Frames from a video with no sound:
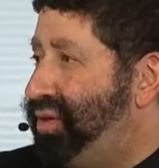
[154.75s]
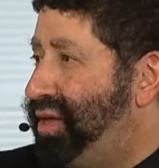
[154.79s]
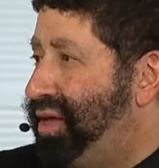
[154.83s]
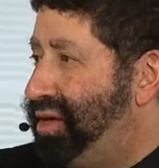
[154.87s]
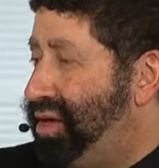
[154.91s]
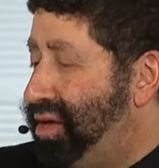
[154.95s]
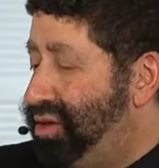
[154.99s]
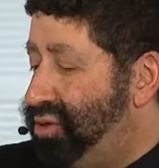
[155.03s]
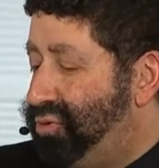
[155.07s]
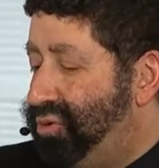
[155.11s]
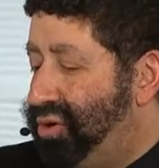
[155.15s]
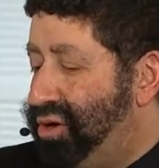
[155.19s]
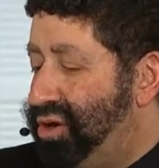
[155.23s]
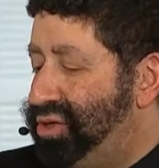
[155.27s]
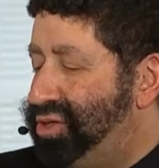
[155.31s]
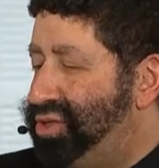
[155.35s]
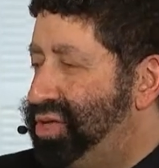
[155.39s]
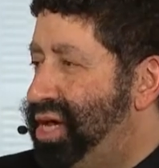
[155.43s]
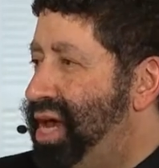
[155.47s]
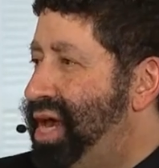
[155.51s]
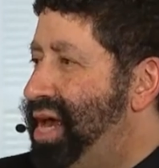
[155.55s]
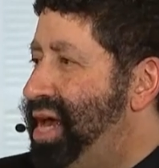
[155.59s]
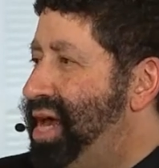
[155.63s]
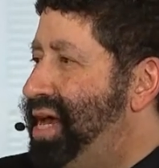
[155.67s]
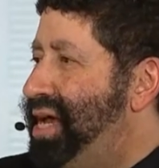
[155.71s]
In other
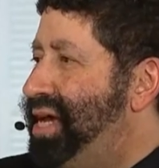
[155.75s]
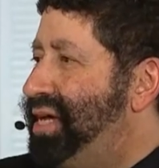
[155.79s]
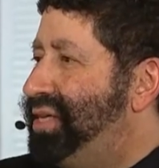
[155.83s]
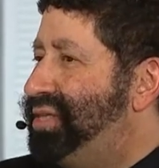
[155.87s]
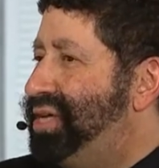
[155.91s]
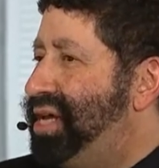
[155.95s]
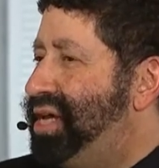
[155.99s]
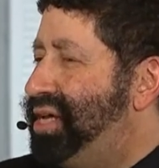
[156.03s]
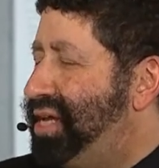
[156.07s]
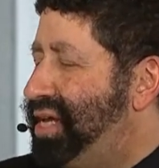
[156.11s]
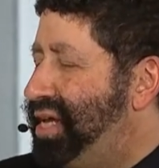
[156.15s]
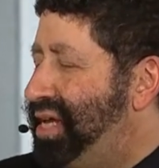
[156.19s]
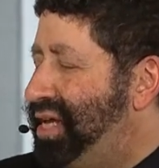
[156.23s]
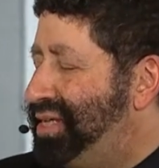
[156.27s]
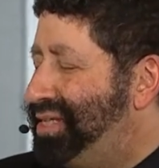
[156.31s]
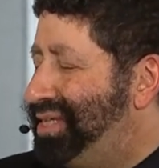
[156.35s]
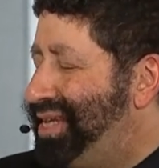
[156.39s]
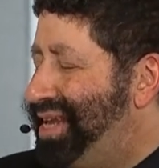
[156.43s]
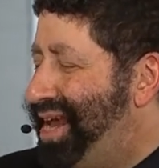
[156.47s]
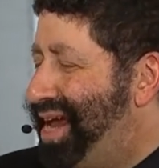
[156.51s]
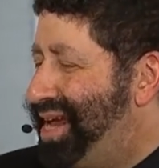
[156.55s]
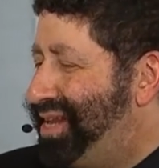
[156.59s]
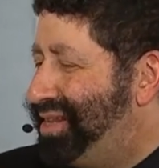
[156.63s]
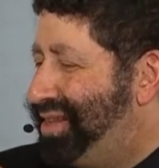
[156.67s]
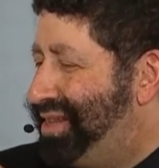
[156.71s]
words, it said, is
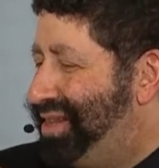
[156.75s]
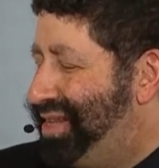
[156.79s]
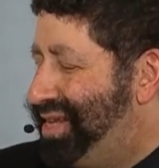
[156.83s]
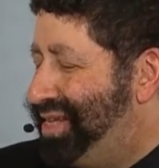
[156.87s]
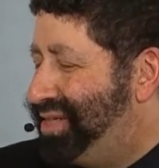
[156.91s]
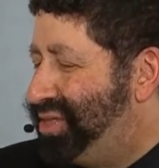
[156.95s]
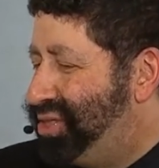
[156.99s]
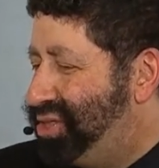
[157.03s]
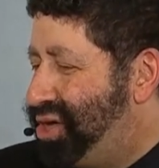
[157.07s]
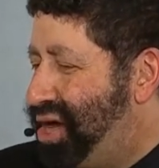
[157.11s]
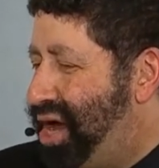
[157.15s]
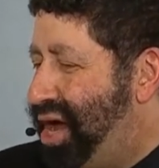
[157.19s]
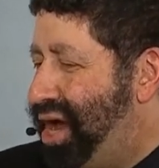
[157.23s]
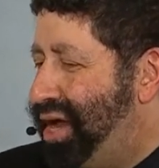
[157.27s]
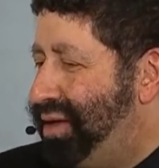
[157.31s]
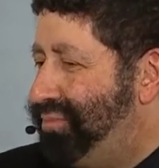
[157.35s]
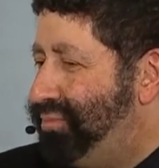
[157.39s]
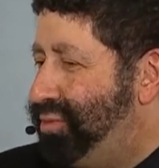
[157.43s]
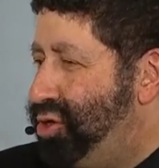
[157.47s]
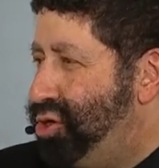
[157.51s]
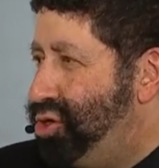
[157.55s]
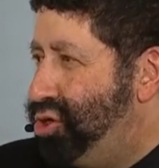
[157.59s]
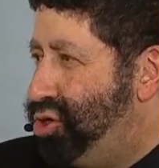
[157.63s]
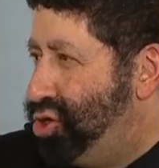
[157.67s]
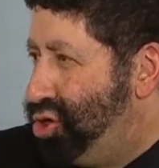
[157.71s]
that at this
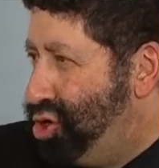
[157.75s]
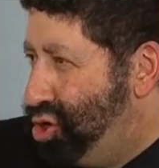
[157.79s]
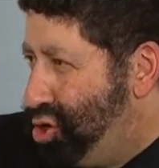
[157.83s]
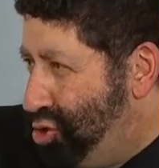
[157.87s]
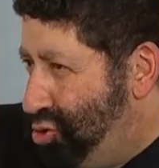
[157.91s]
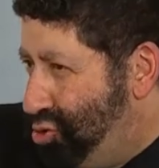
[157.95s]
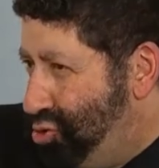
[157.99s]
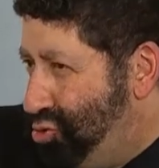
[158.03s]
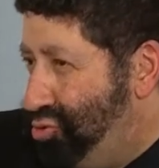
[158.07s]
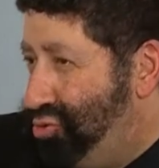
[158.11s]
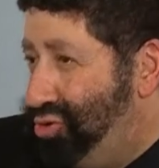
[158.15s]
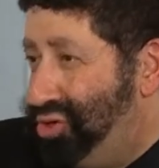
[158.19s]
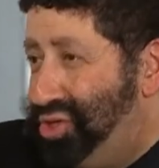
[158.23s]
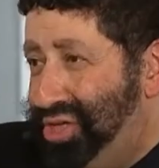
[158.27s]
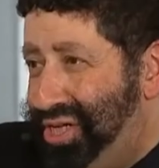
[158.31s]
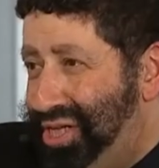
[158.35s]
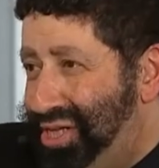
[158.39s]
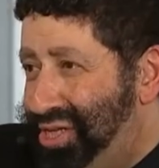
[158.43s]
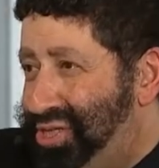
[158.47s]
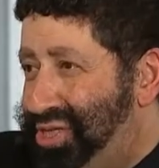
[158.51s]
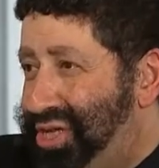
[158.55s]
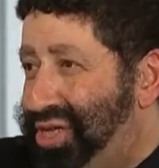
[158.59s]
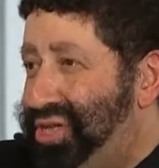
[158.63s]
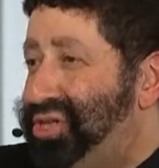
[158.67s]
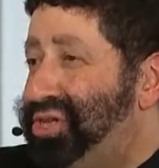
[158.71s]
time, you,
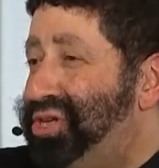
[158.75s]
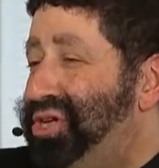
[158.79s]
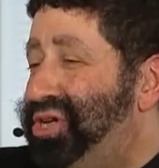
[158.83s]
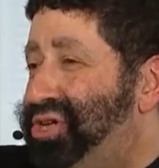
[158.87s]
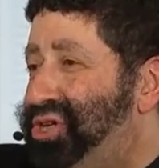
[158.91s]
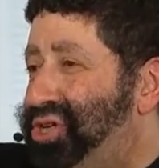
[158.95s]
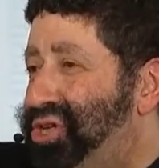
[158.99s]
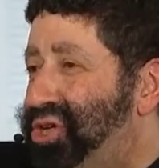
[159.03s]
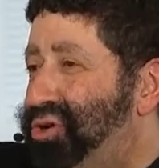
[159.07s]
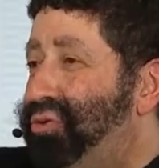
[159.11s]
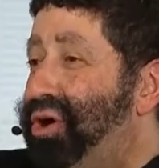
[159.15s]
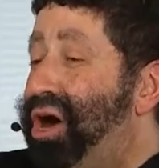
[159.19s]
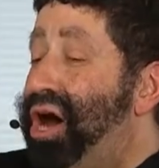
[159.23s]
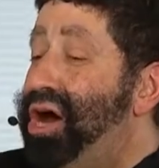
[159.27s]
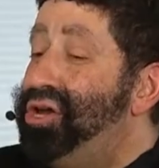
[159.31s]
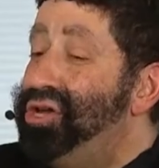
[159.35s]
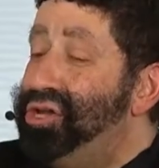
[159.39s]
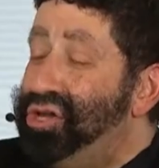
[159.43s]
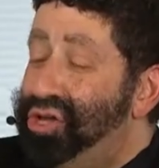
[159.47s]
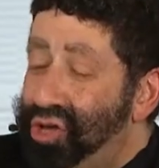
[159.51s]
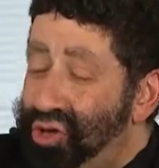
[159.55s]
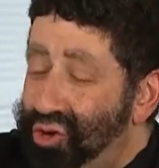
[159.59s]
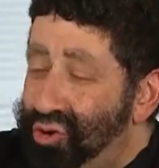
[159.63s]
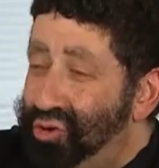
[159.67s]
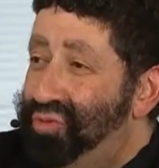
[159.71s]
Jesus, Yeshua,
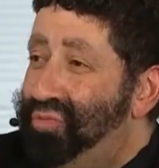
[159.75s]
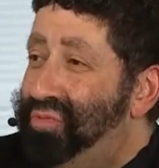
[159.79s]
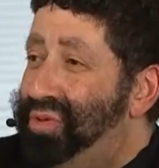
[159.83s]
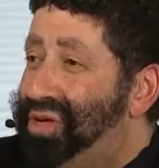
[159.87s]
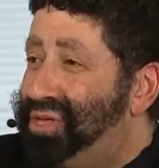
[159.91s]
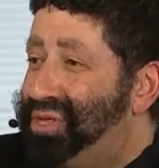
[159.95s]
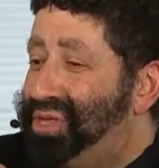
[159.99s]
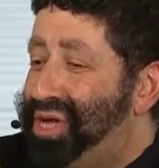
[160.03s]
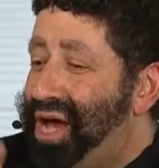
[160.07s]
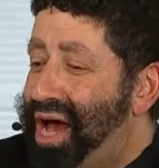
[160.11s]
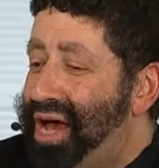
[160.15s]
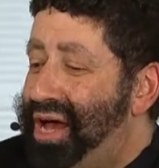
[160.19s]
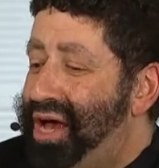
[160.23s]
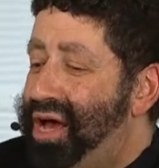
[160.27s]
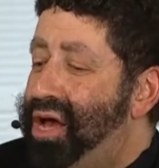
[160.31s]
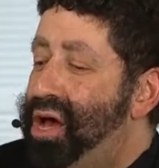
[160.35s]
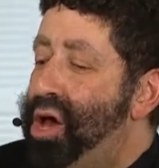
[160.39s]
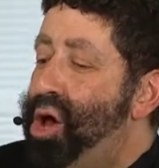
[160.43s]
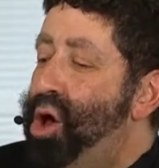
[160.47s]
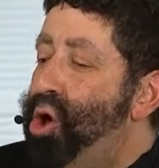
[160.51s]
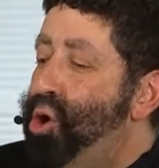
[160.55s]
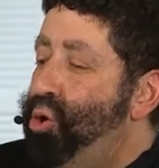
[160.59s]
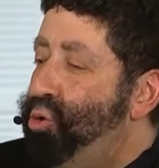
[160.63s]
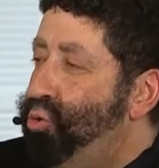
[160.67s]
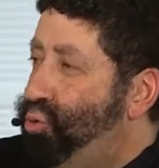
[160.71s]
you, Messiah,
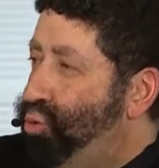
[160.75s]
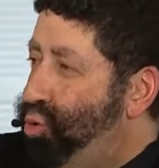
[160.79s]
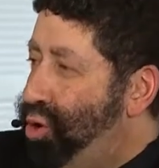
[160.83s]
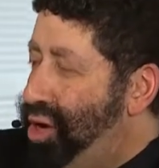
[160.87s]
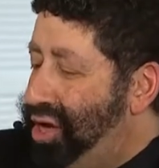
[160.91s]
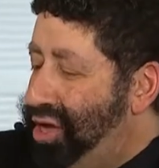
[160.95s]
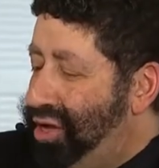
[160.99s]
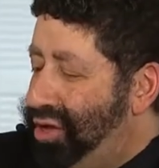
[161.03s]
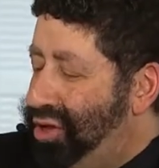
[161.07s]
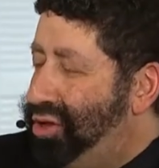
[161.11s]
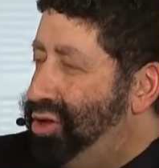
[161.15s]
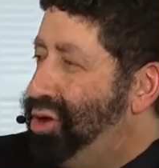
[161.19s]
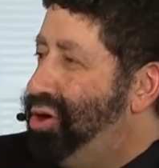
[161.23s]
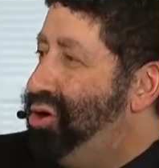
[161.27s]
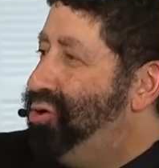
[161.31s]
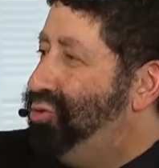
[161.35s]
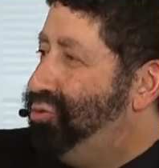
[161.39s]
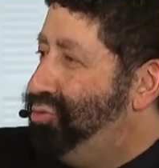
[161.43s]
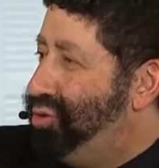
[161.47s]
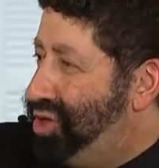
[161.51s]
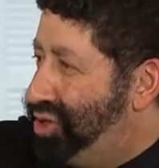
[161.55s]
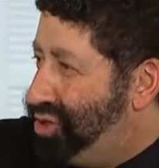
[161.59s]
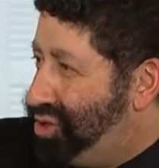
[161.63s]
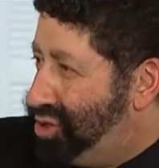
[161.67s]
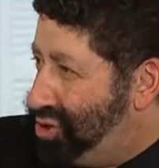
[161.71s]
will
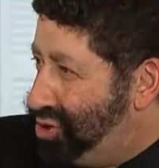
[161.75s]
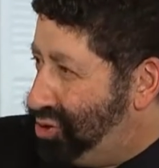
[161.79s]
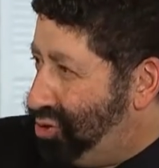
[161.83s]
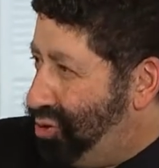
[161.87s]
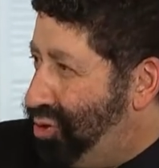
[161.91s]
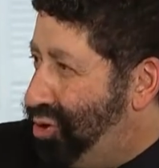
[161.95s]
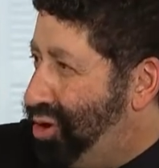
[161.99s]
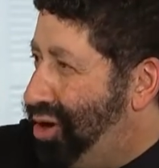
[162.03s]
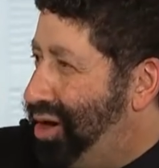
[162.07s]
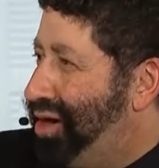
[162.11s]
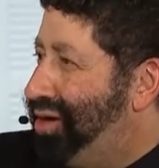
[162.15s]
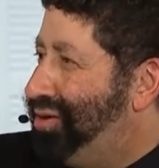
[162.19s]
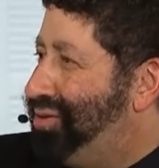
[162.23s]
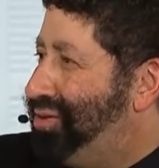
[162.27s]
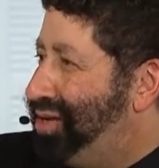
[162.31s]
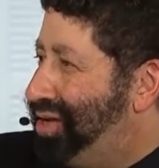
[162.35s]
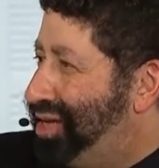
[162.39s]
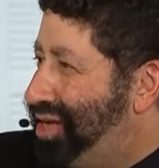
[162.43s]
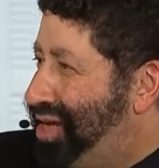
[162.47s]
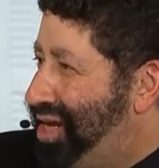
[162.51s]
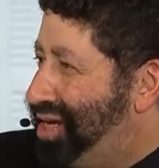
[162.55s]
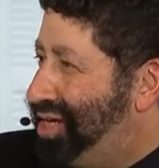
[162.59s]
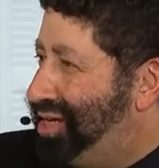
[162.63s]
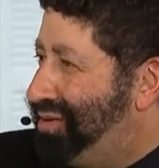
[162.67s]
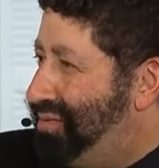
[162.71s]
restore the
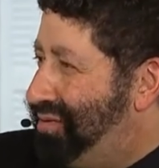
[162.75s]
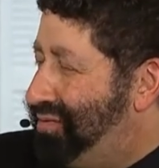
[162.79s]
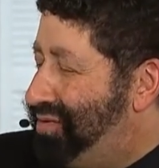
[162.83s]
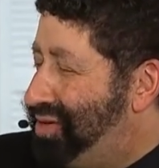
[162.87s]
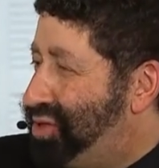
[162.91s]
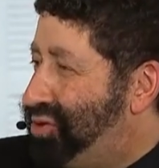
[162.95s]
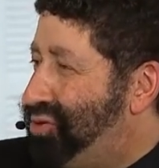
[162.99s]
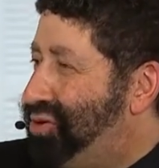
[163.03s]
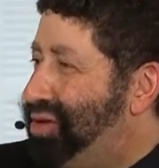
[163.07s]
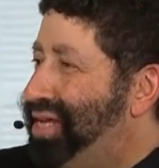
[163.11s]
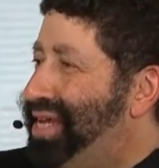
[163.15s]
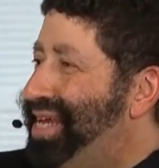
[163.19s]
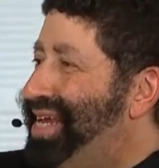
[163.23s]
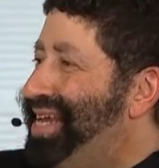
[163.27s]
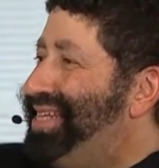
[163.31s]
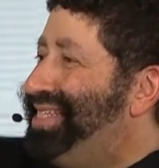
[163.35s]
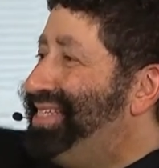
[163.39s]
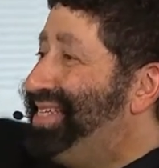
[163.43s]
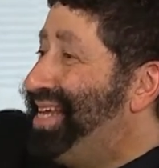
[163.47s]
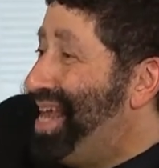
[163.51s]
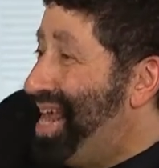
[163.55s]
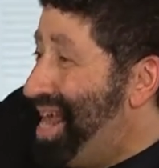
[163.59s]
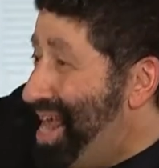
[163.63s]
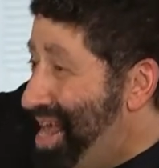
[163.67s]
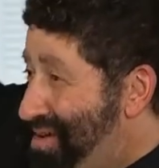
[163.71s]
kingdom of Israel.
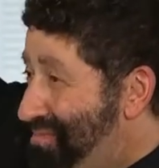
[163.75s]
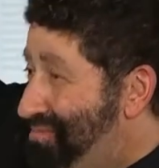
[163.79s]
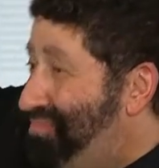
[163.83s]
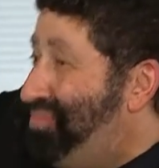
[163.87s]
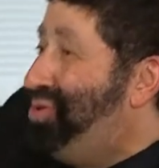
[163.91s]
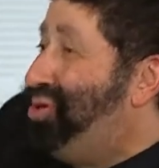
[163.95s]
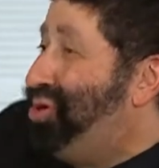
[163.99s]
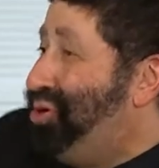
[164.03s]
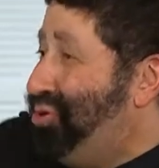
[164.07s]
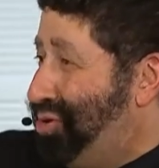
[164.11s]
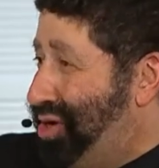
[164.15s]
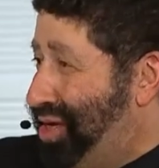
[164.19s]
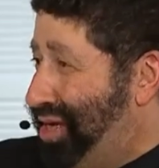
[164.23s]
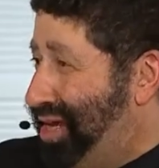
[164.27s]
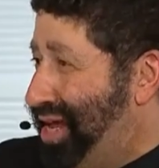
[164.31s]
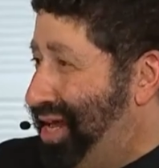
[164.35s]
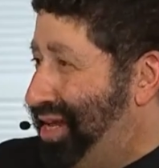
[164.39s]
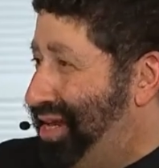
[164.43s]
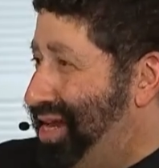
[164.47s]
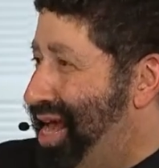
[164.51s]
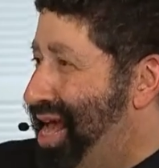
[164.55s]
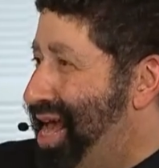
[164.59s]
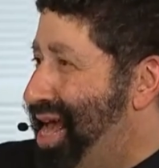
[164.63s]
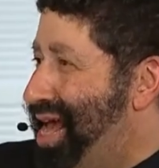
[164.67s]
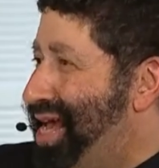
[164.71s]
It's him doing
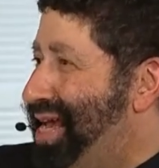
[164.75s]
it.